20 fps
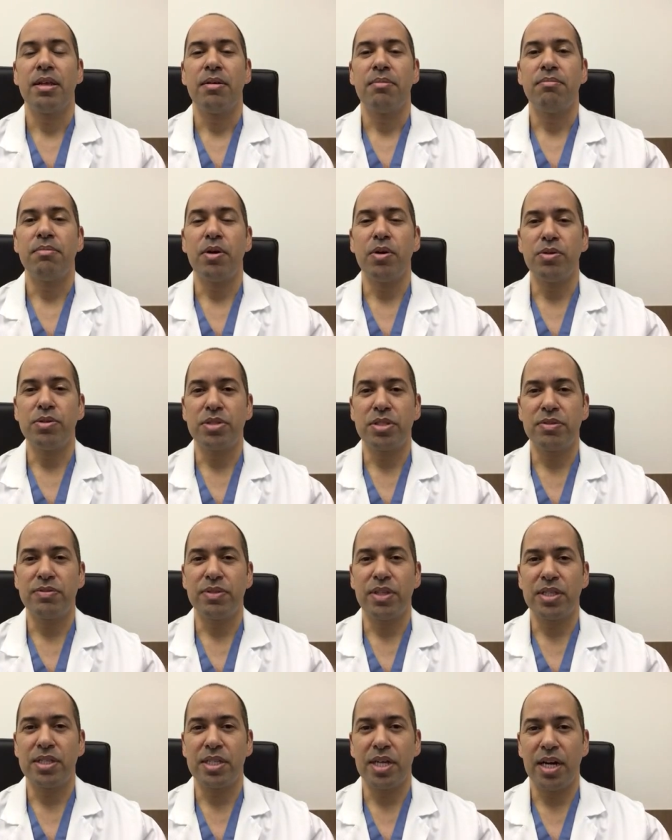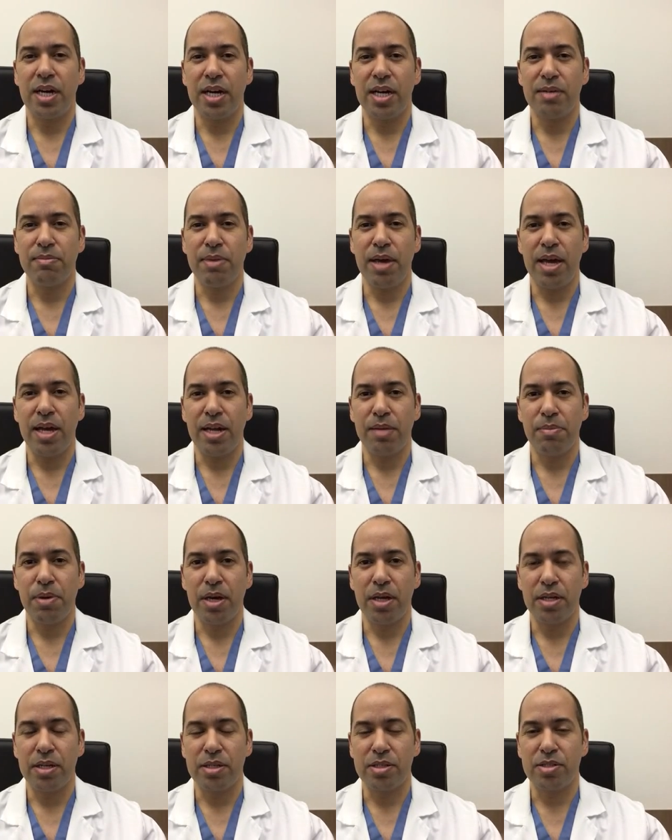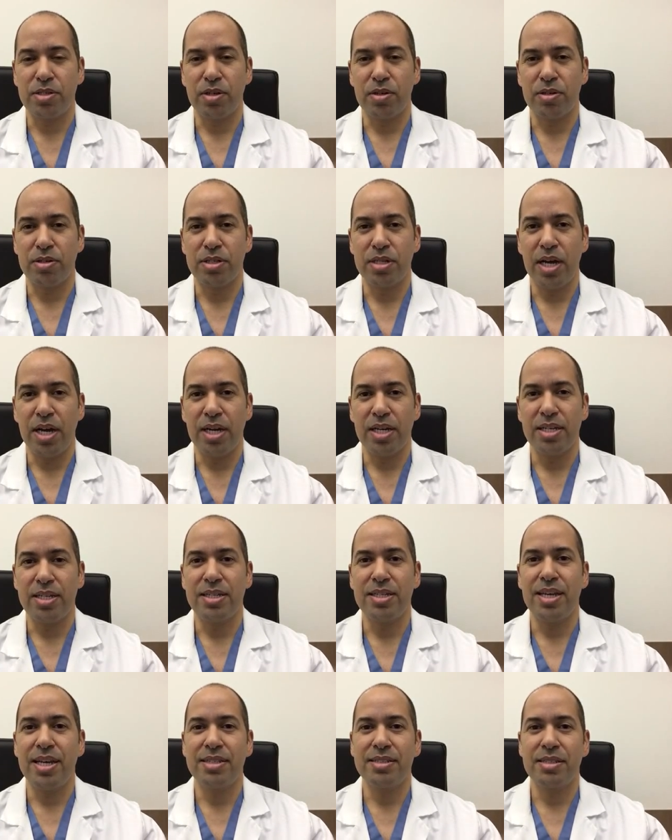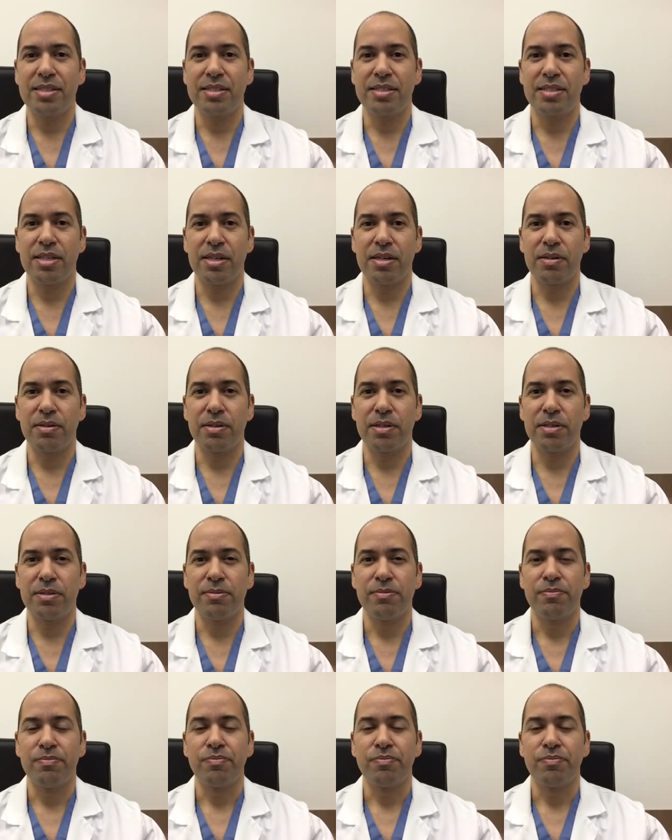most of the time antibiotics are not necessary